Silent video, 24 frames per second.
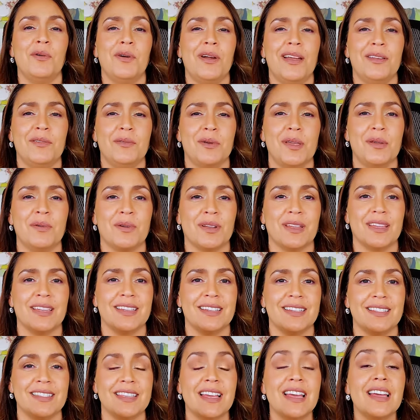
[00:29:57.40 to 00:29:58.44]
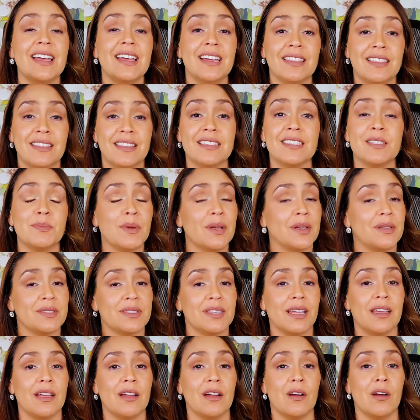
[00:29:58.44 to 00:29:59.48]
when we were kids. This smells
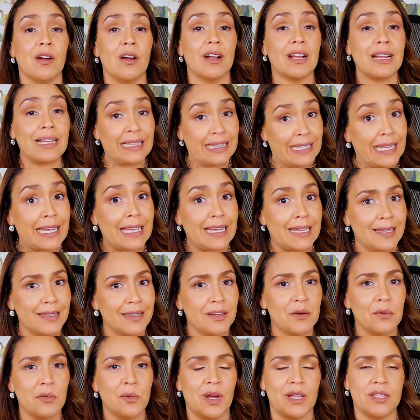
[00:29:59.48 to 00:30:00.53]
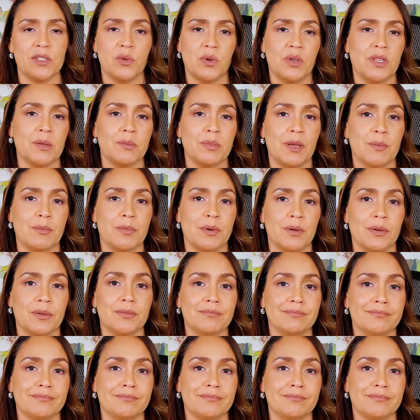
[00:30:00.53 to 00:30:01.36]
like clean, wet toilet paper